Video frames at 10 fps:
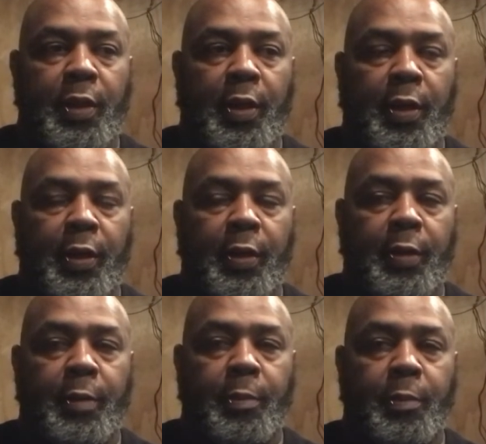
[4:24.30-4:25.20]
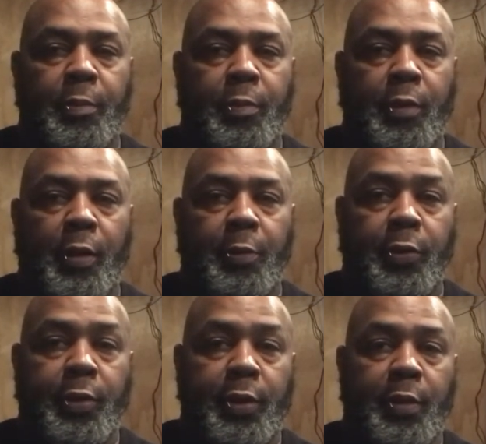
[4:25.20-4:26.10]
uh, I'm
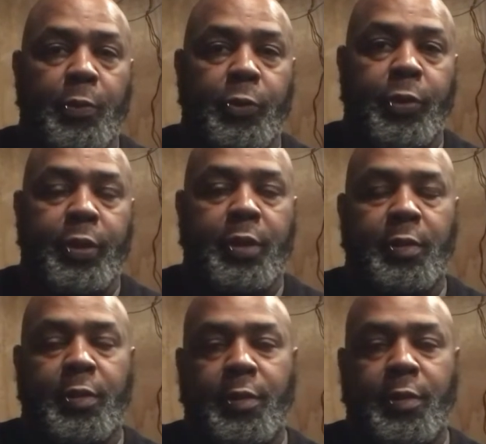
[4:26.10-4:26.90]
going to get them ordered.